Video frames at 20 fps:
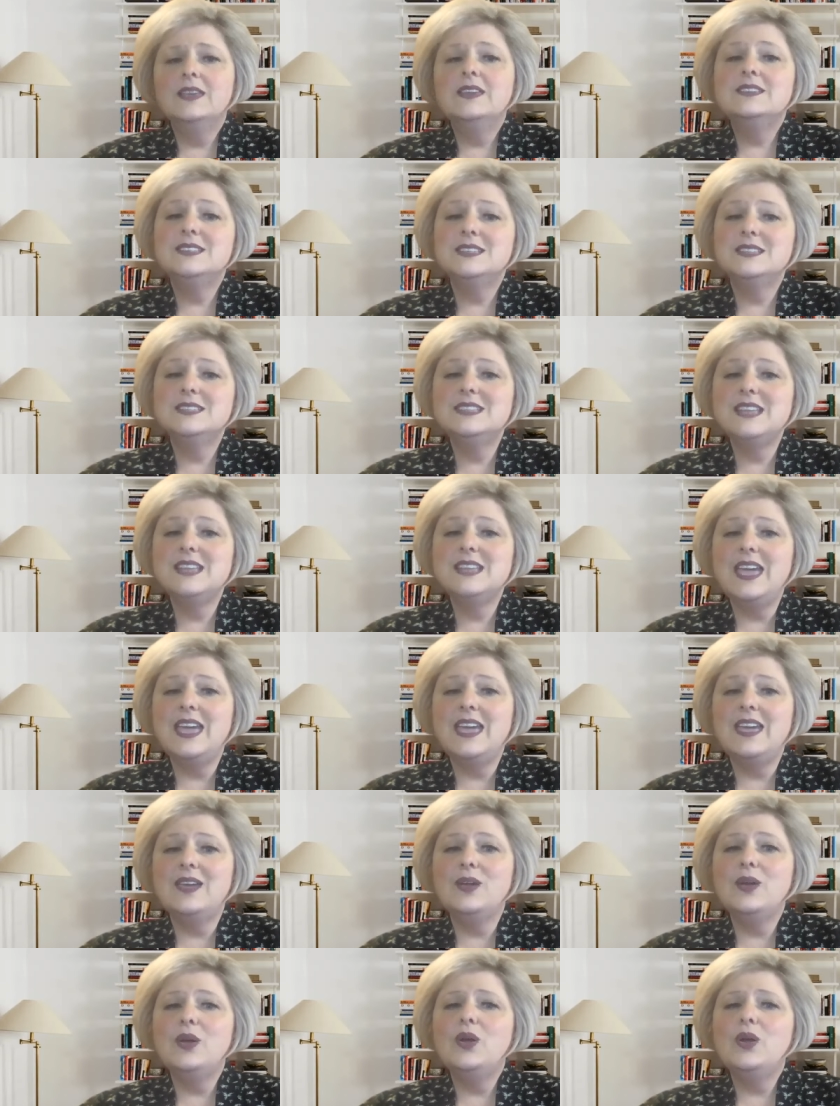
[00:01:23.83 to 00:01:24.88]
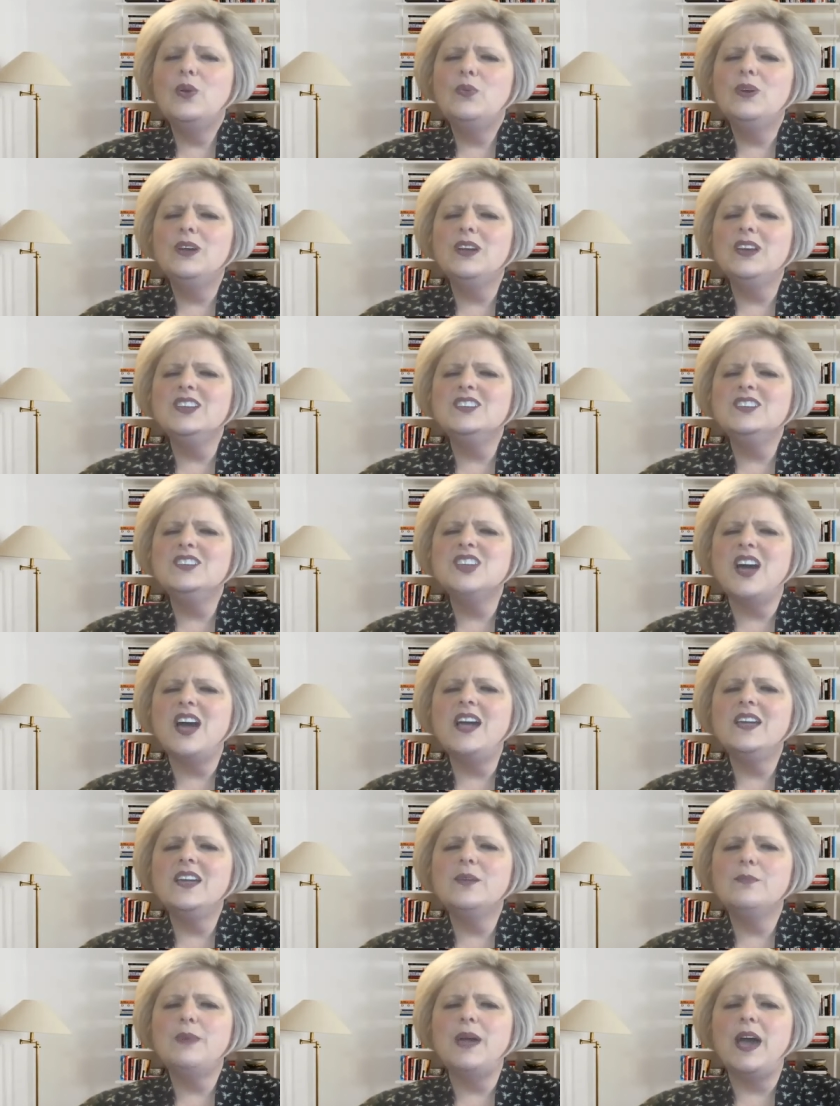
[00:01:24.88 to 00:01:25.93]
Today, we're going to
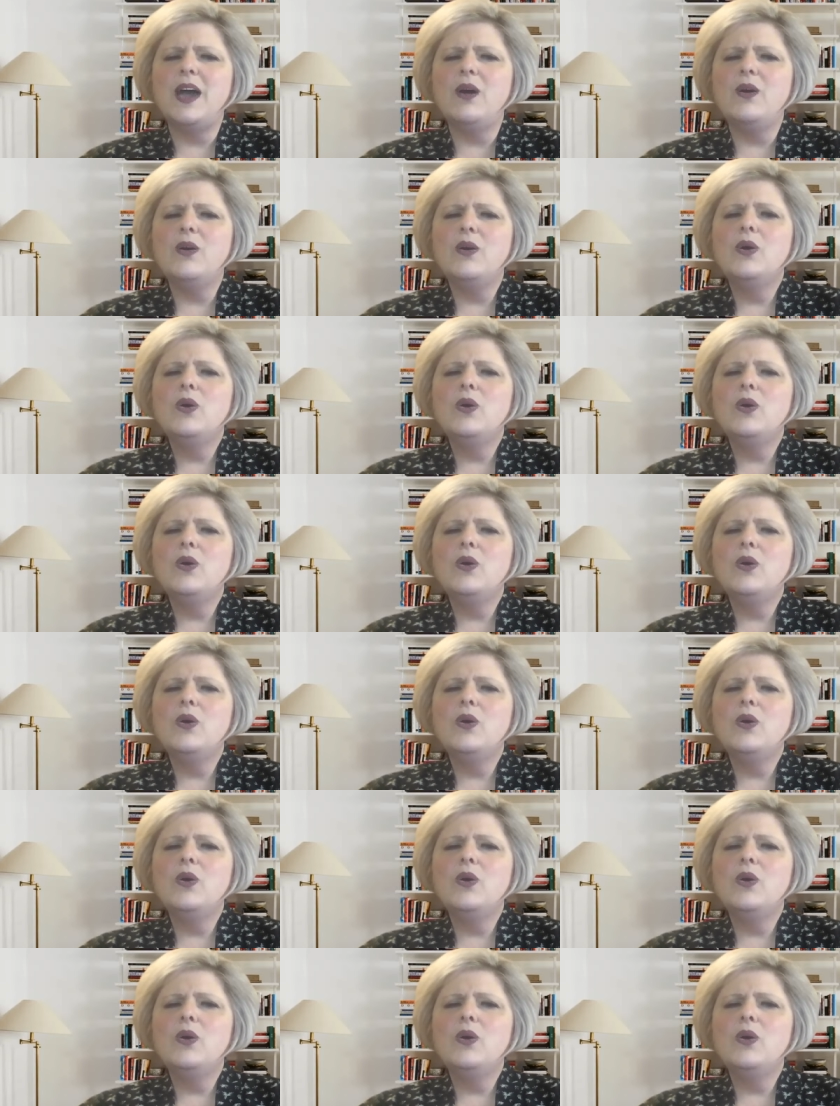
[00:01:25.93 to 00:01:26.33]
talk about